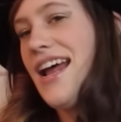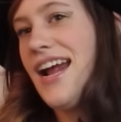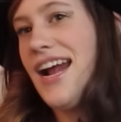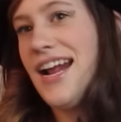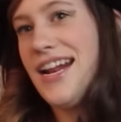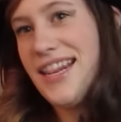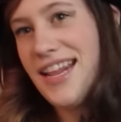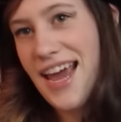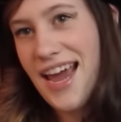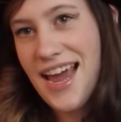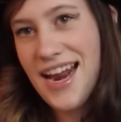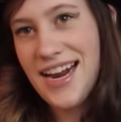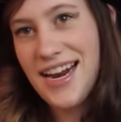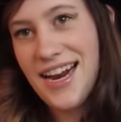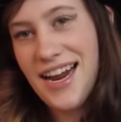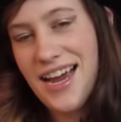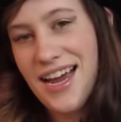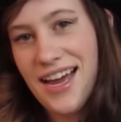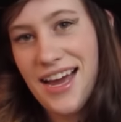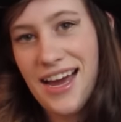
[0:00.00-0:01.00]
And
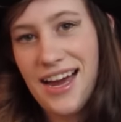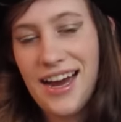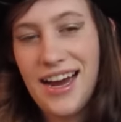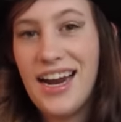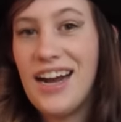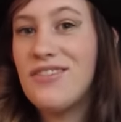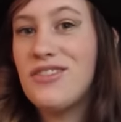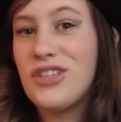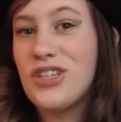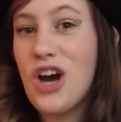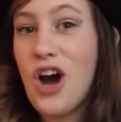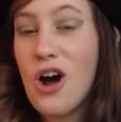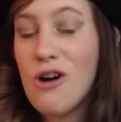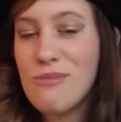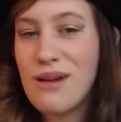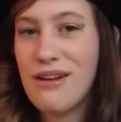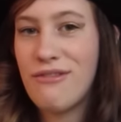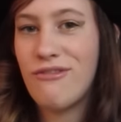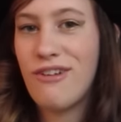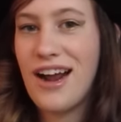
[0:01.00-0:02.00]
then I have to call
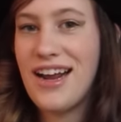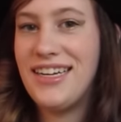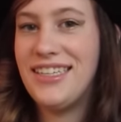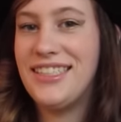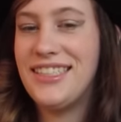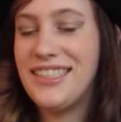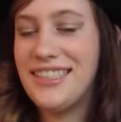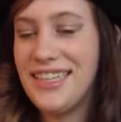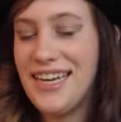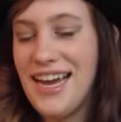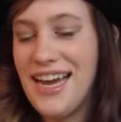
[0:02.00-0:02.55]
my friend.